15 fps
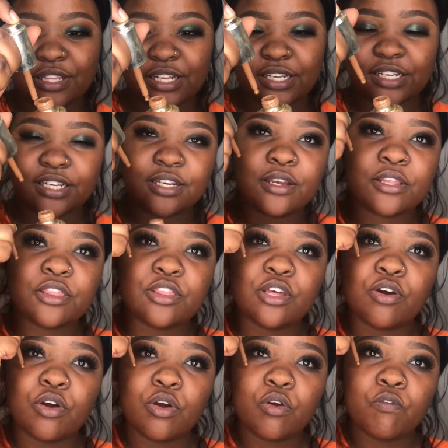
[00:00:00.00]
like
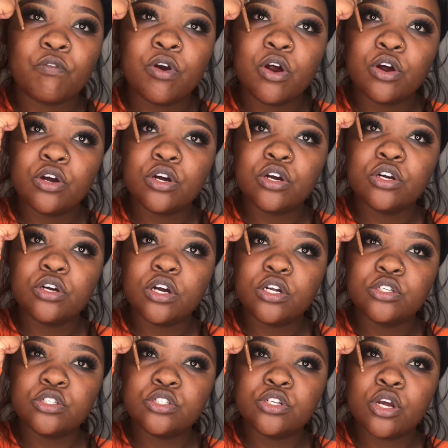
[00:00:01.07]
the wrong
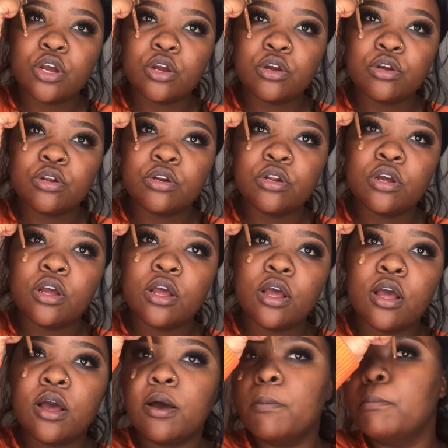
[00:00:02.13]
undertone,
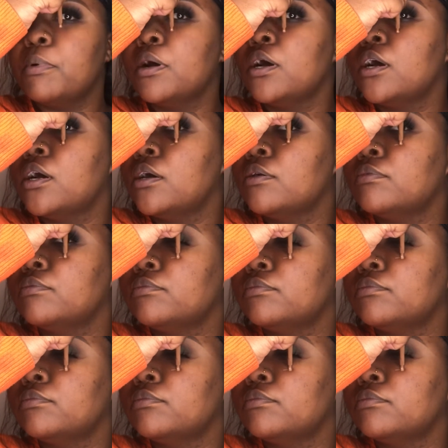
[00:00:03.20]
but